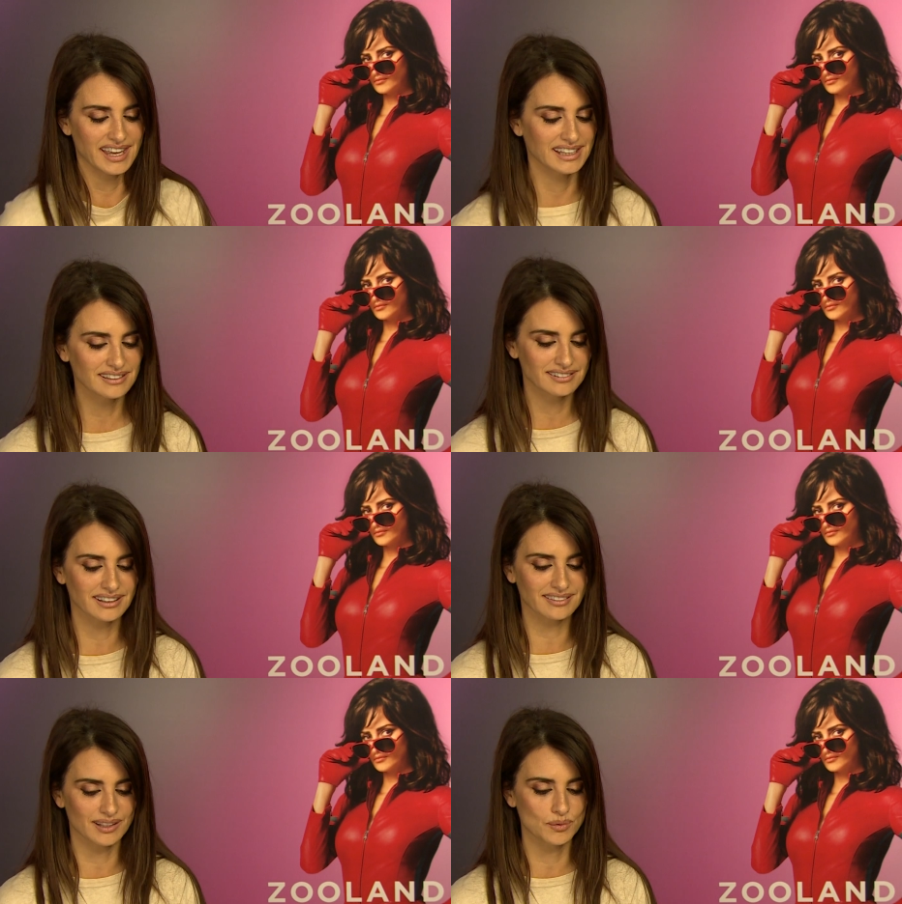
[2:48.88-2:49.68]

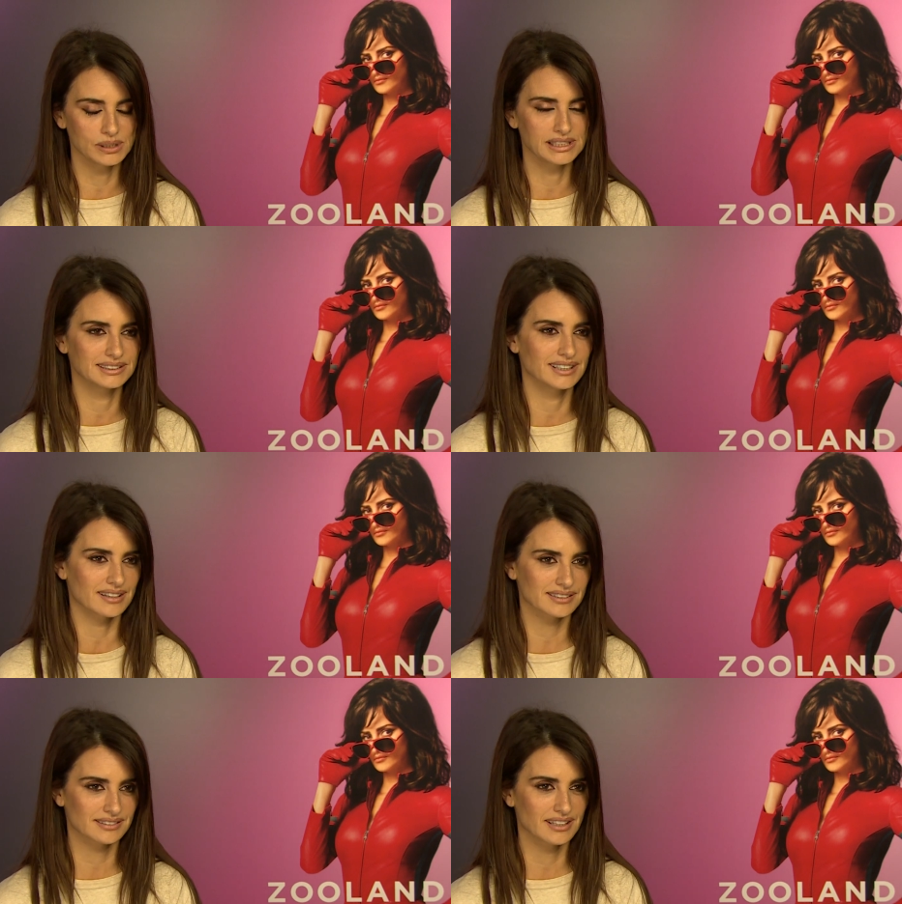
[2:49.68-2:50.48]
Speaker 1: Anything that Will
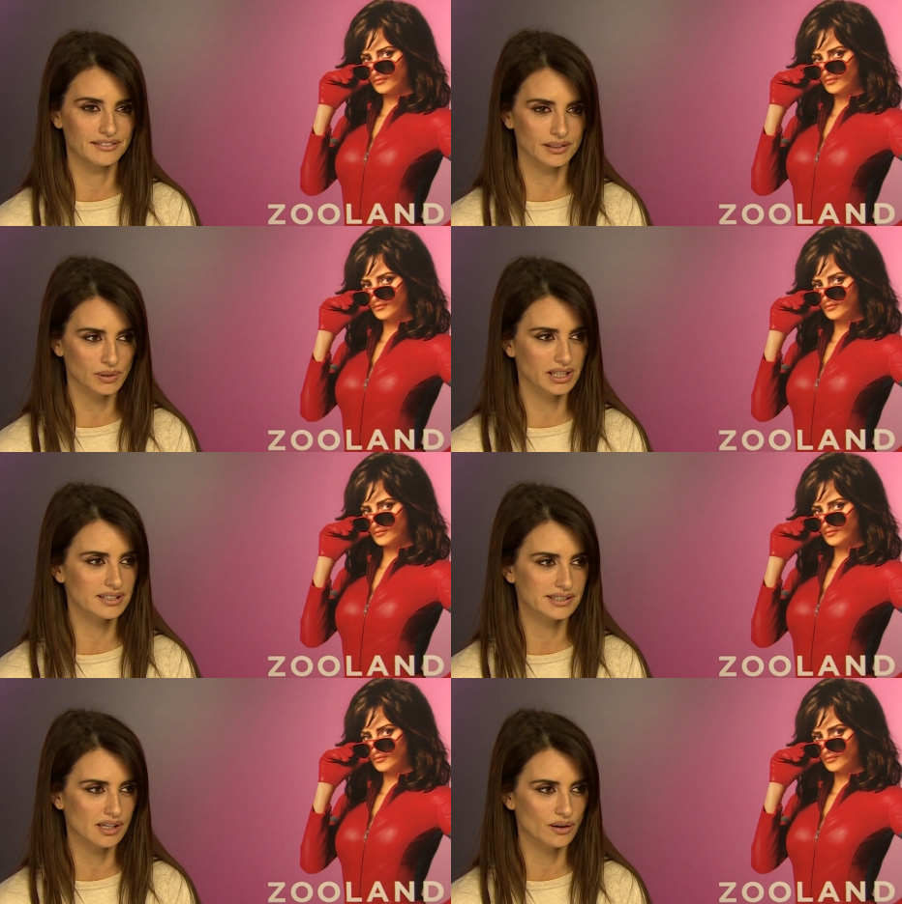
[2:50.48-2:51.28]
does, even when
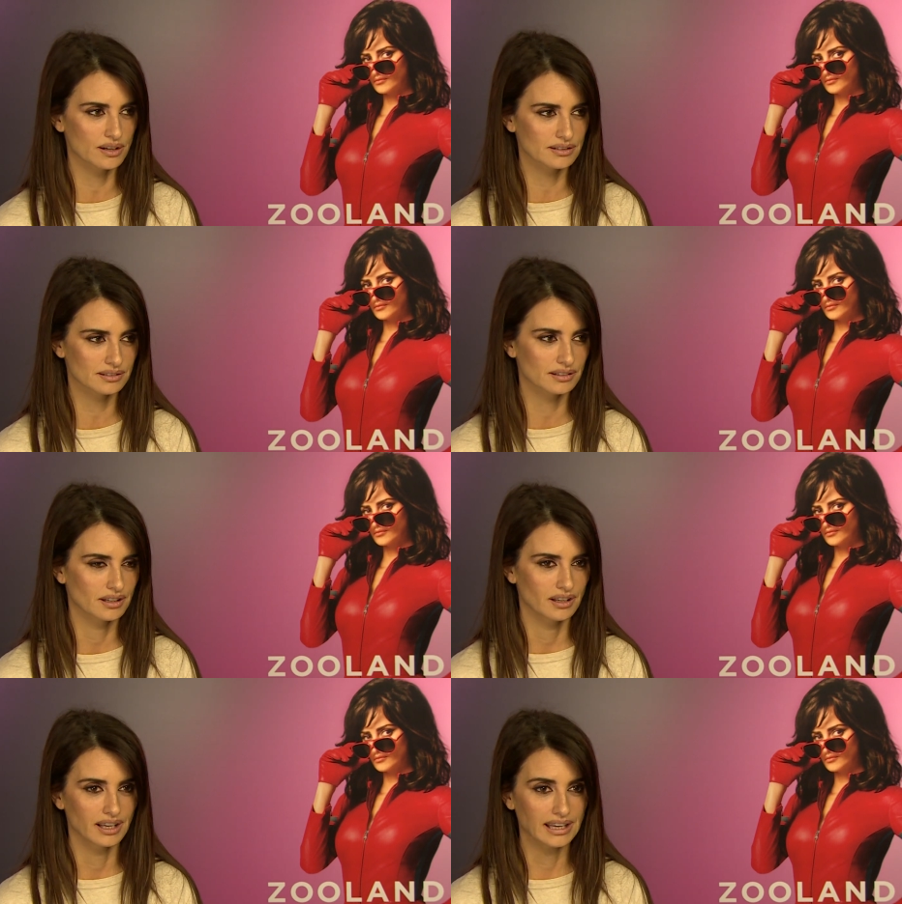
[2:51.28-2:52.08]
he's serious
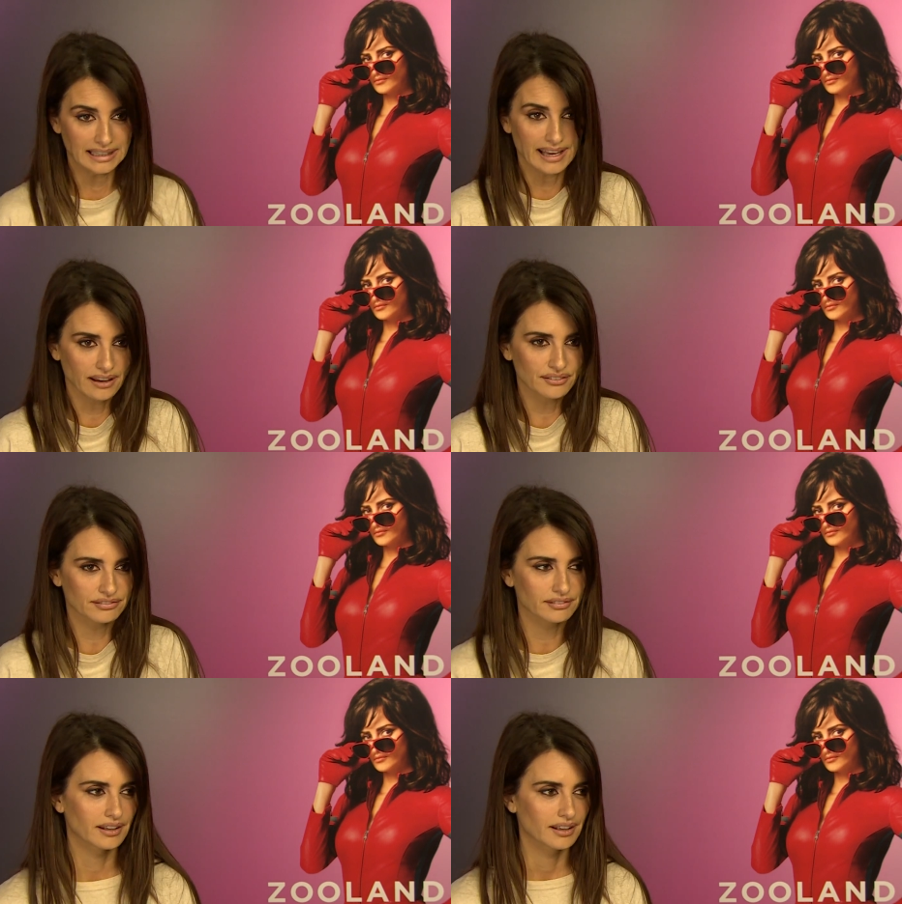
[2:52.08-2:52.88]
in life,
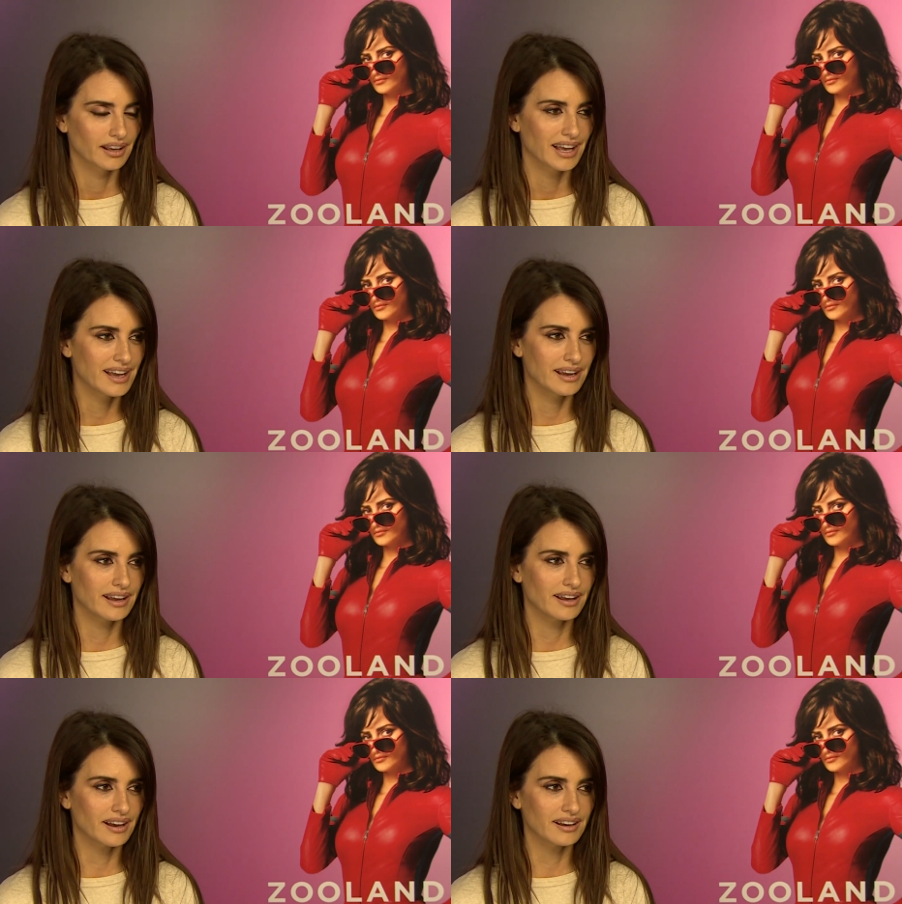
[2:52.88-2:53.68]
yeah,
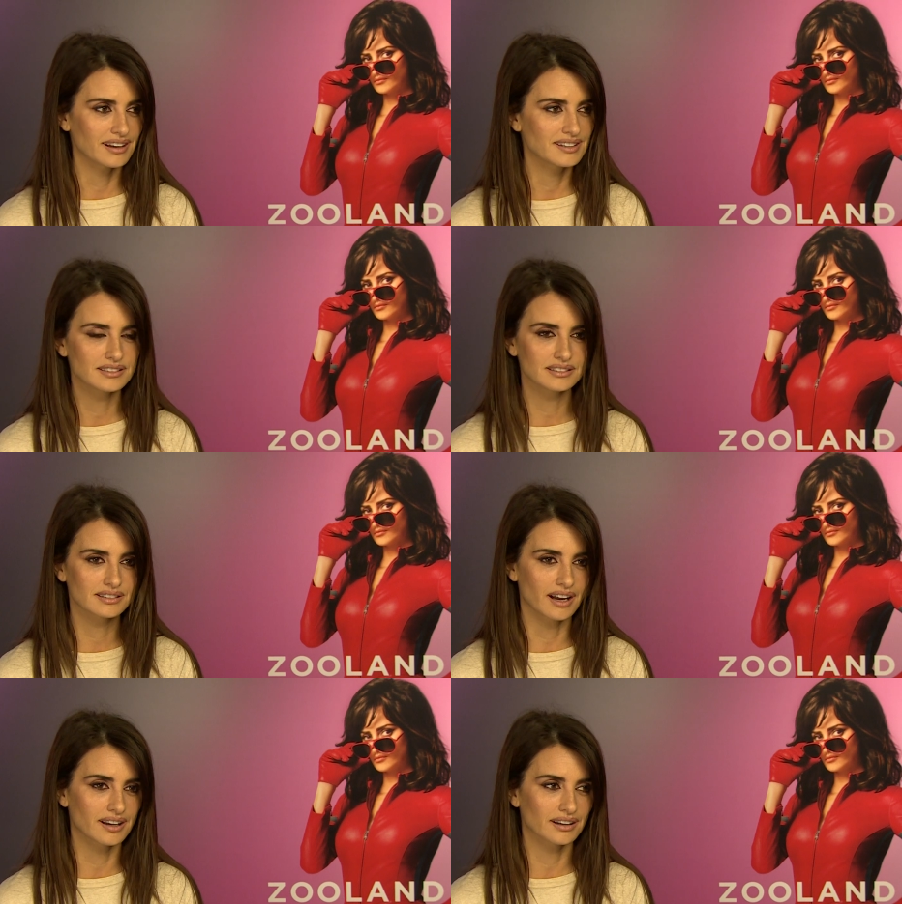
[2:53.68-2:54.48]
he
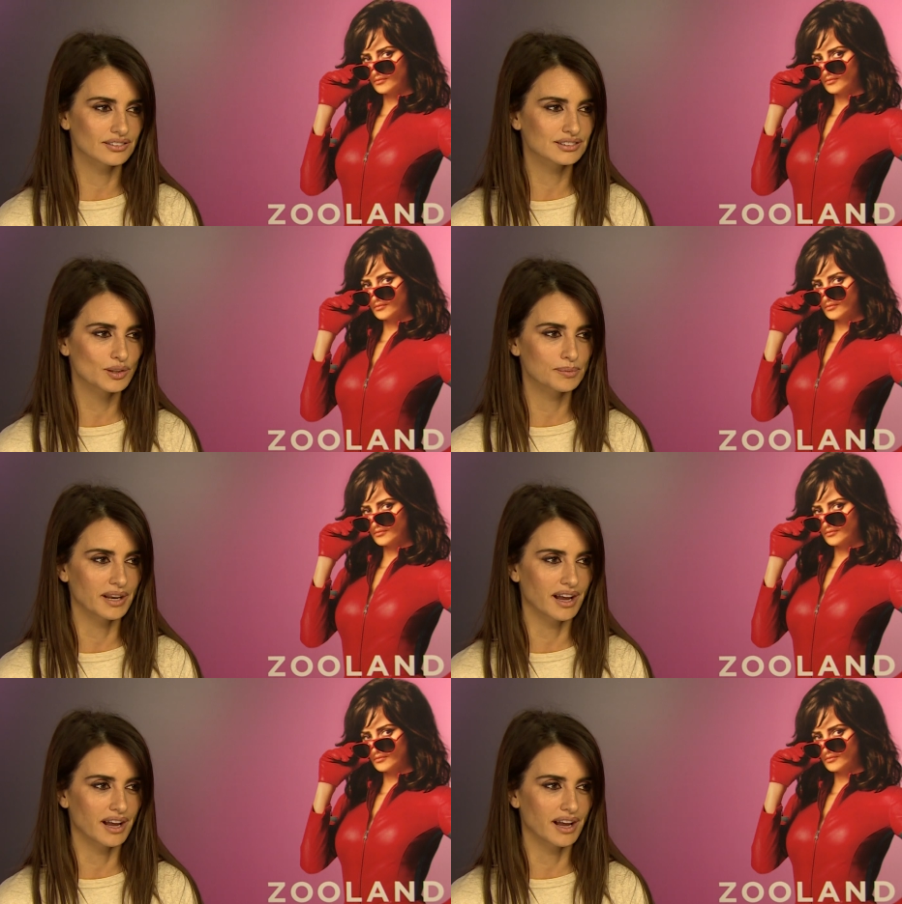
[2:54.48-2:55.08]
just, I cannot stop